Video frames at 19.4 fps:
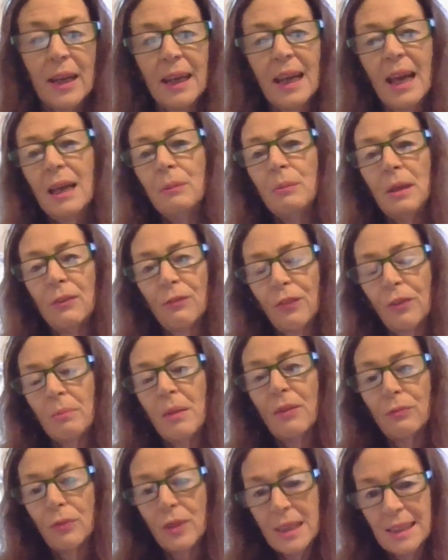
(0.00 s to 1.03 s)
came in from
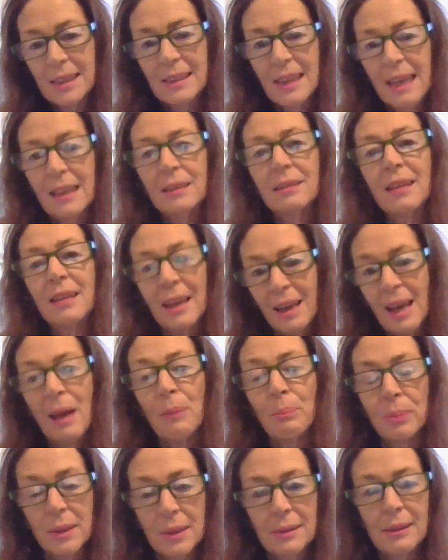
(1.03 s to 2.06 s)
every state. That
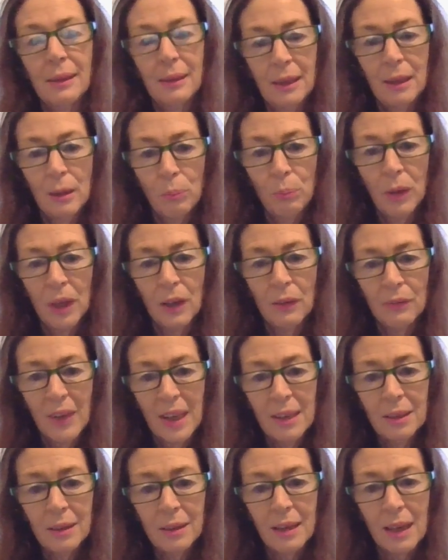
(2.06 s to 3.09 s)
happens in a big
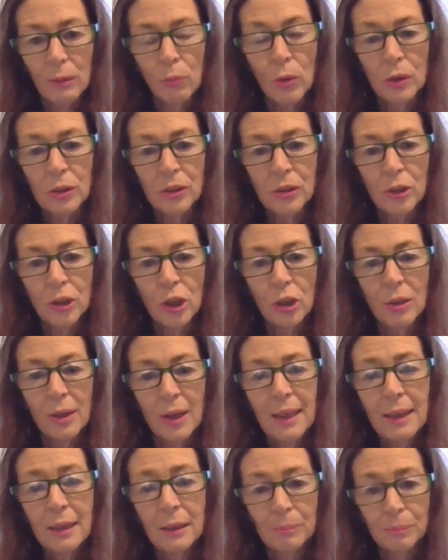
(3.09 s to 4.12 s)
event. That wasn't
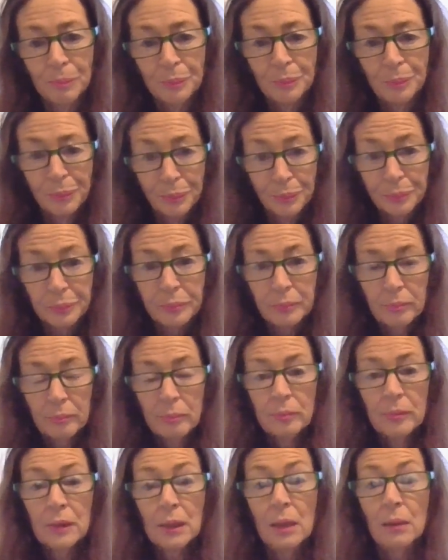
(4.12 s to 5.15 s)
unique.
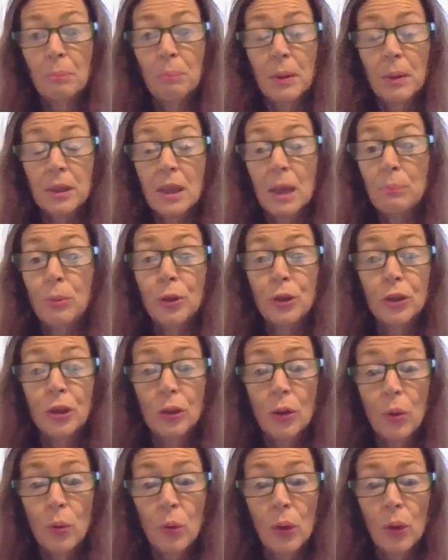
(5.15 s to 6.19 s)
But they put the
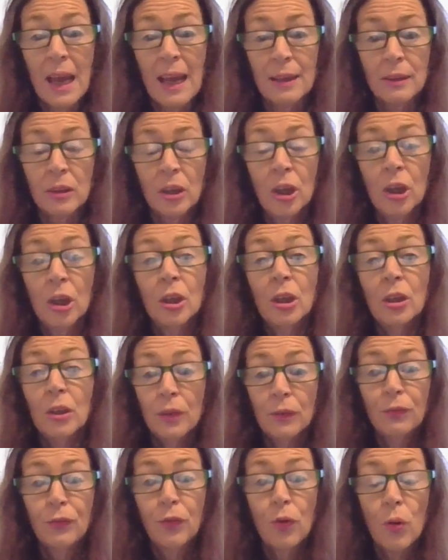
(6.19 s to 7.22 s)
call out
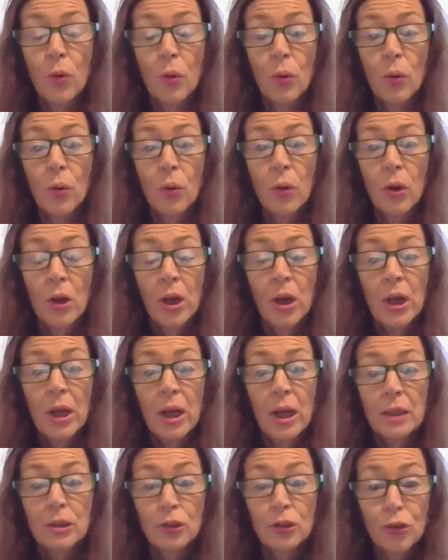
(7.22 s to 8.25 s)
for
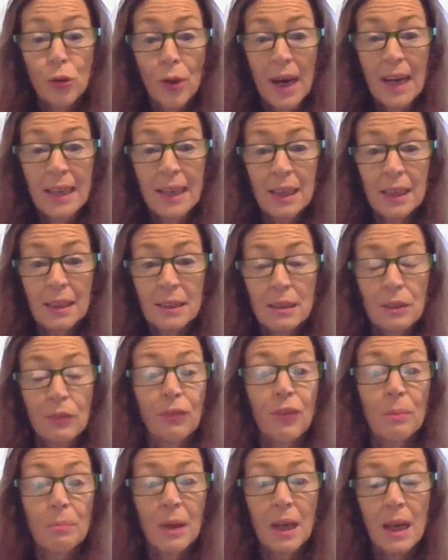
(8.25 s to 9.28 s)
tradies
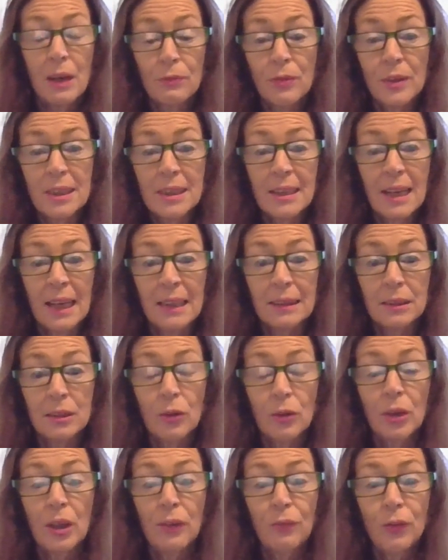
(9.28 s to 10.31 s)
from every state.
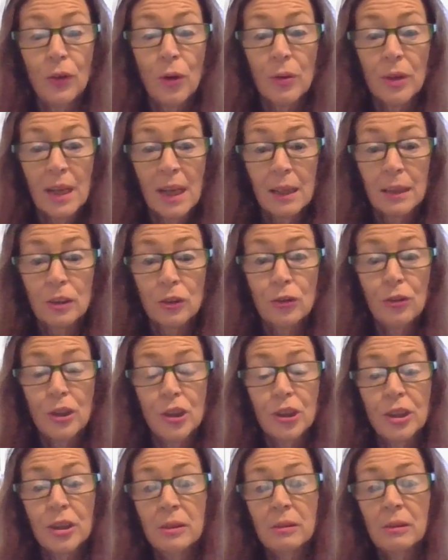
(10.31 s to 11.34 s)
So if you're an
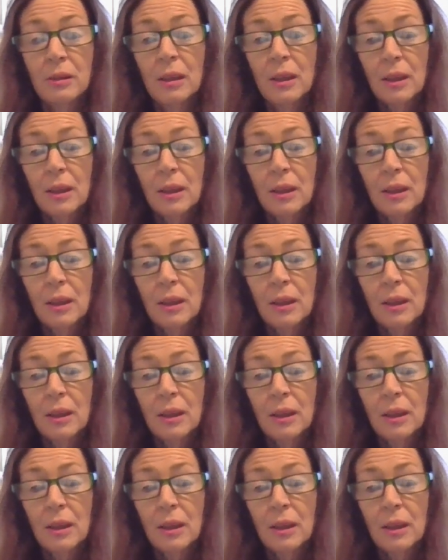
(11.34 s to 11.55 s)
electrician,